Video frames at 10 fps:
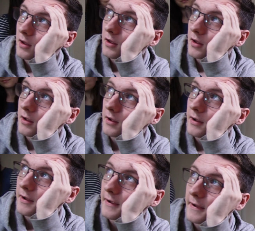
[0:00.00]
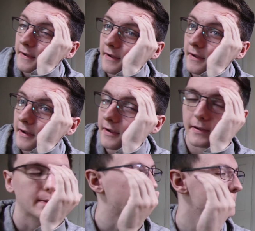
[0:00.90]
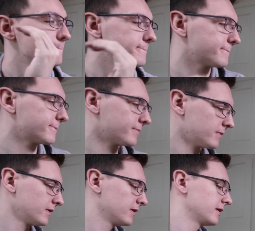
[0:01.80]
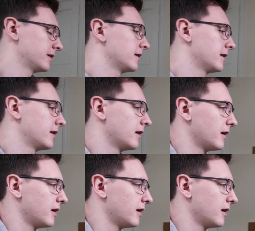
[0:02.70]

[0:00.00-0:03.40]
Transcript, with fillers: performance too much. There's also their Relive or